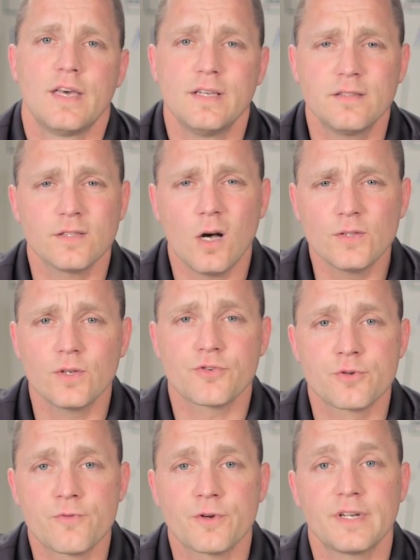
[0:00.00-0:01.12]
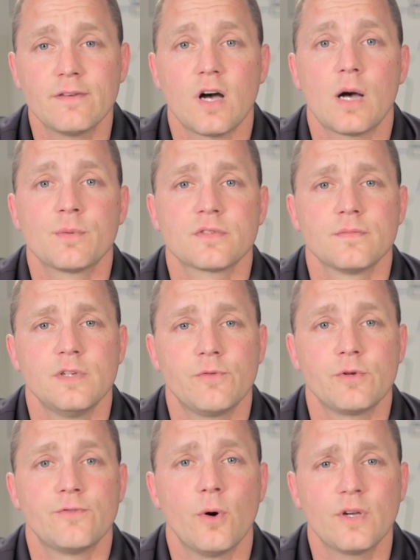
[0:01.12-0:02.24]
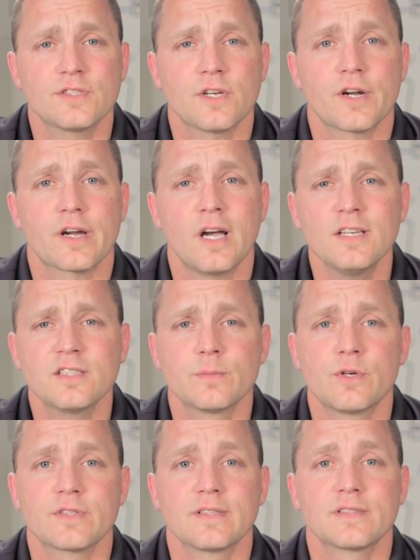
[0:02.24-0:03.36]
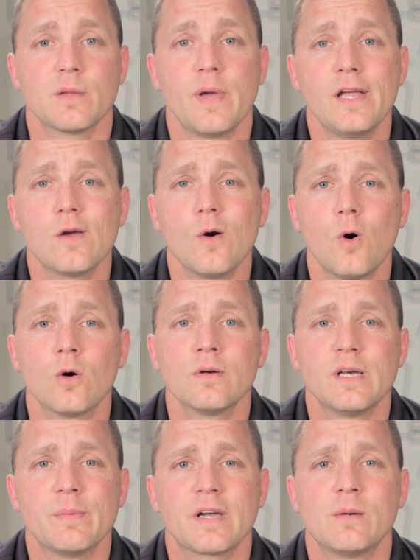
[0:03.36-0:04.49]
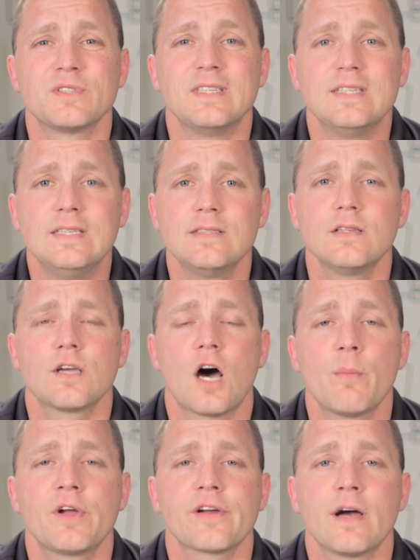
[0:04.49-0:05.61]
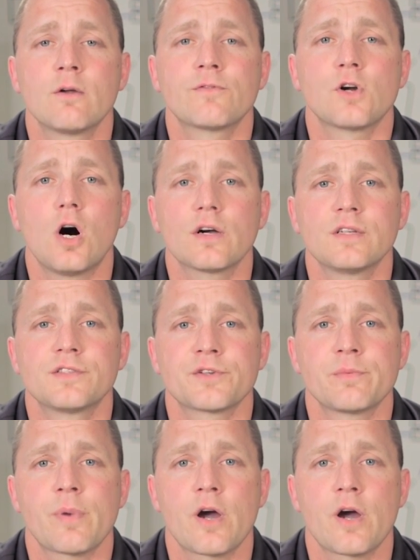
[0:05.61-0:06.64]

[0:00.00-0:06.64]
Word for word: This is also true for DevOps. If we focus on our customers as the main goal, it becomes an easy common ground for all concerned